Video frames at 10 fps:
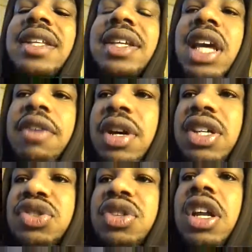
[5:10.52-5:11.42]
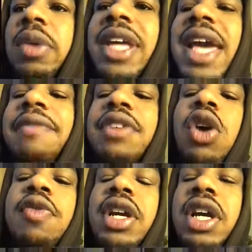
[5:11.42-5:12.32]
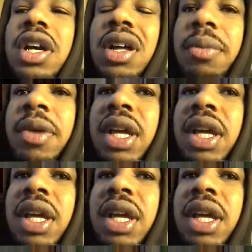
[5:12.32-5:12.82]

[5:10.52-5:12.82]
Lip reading: to give us, you know, that we have to overcome.